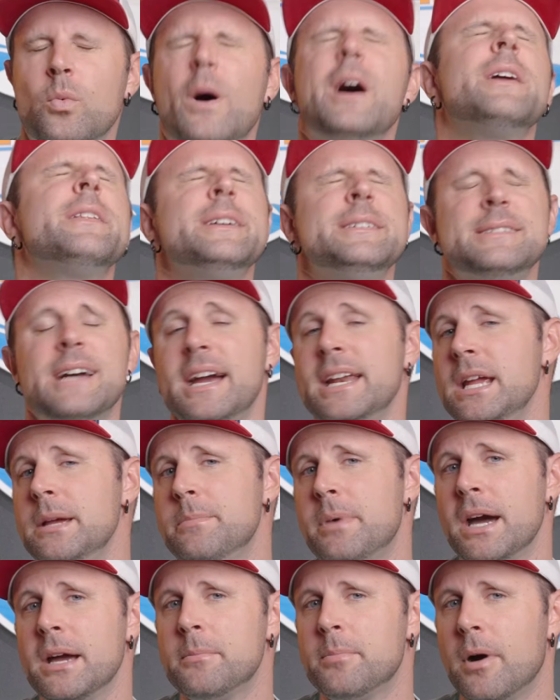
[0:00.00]
while the Tiny
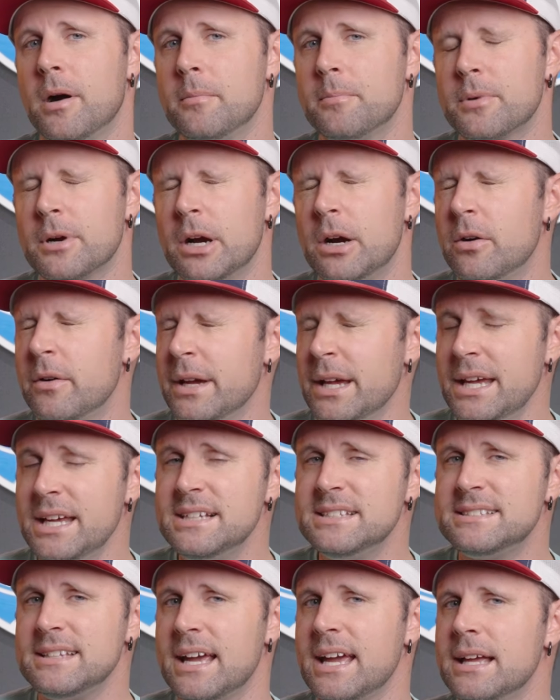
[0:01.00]
Bike Pump Pro
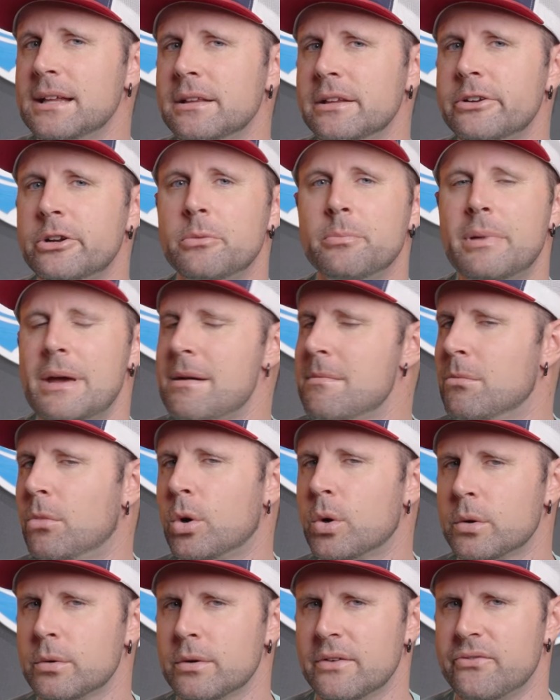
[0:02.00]
is a little bit
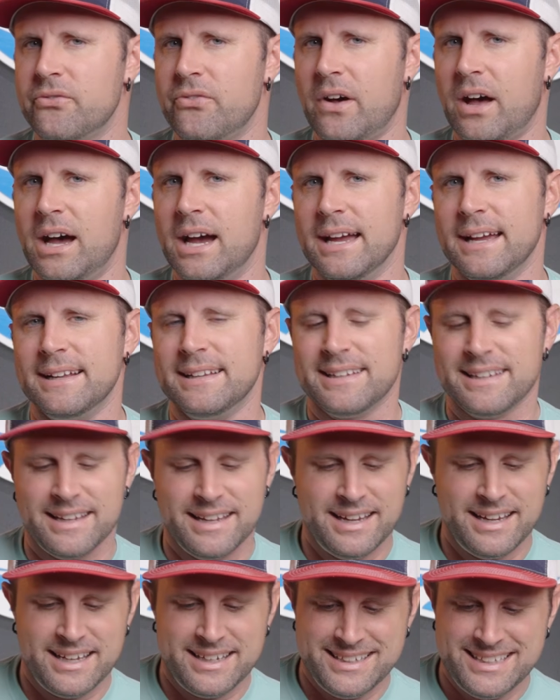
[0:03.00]
more refined.
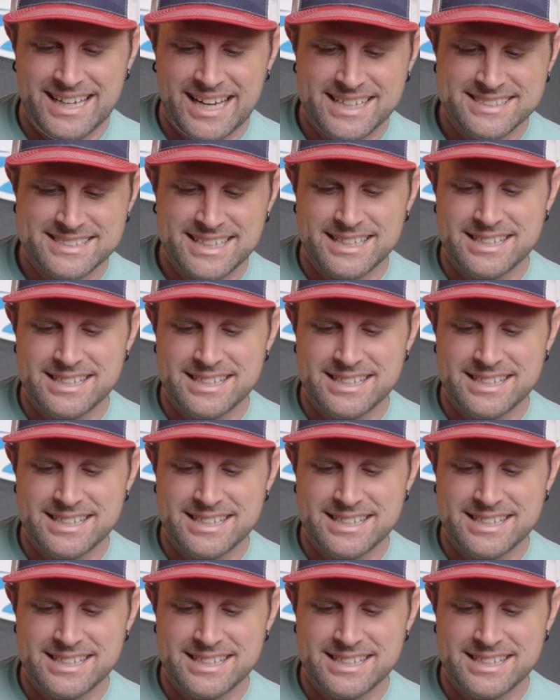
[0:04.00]
It has a